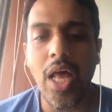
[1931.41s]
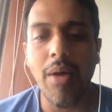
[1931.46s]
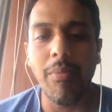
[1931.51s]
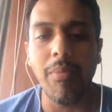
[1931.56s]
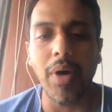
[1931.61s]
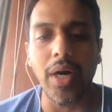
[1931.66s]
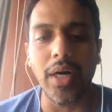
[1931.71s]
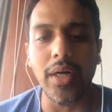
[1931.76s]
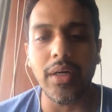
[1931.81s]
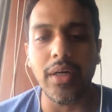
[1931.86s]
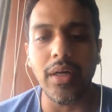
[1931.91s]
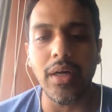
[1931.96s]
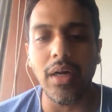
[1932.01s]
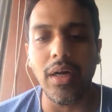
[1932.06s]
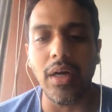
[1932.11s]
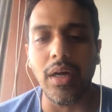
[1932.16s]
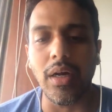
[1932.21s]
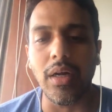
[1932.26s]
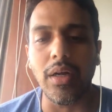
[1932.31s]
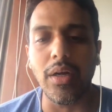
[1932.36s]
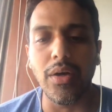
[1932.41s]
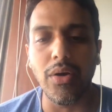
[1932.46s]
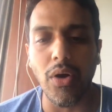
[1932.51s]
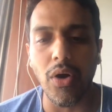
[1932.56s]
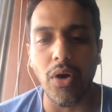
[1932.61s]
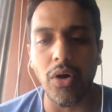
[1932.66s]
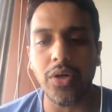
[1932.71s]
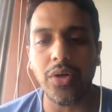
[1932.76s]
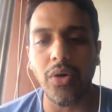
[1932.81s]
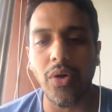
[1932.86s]
But
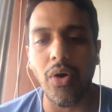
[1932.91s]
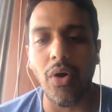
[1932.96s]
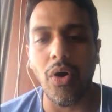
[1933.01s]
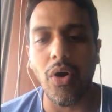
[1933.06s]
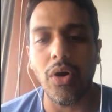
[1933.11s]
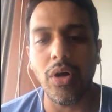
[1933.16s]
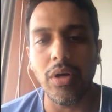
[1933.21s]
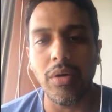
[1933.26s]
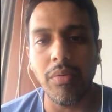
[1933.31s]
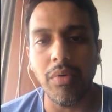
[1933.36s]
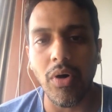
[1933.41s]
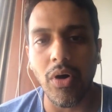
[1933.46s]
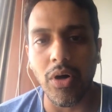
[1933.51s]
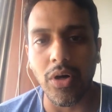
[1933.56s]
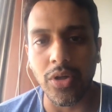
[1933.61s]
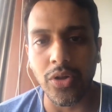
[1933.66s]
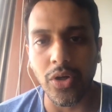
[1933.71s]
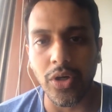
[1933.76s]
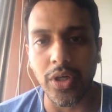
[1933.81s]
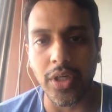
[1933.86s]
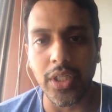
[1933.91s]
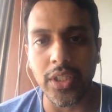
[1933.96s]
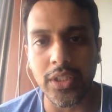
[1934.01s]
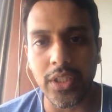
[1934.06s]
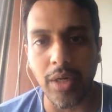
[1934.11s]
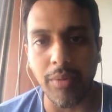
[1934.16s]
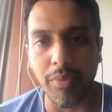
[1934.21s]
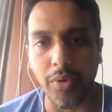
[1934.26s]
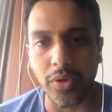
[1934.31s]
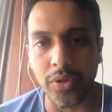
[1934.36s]
not all orthotists
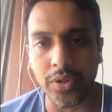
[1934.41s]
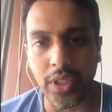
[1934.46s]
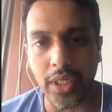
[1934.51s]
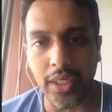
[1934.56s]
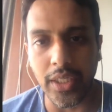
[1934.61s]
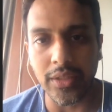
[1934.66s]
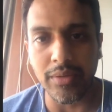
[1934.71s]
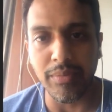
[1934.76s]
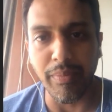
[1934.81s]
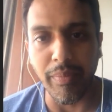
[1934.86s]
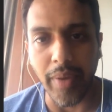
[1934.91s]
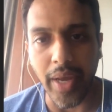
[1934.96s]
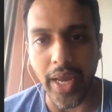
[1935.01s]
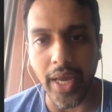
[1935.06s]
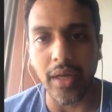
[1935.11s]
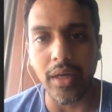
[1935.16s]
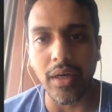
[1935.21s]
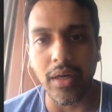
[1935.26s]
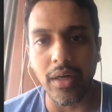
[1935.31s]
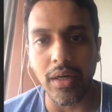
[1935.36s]
and prosthetists make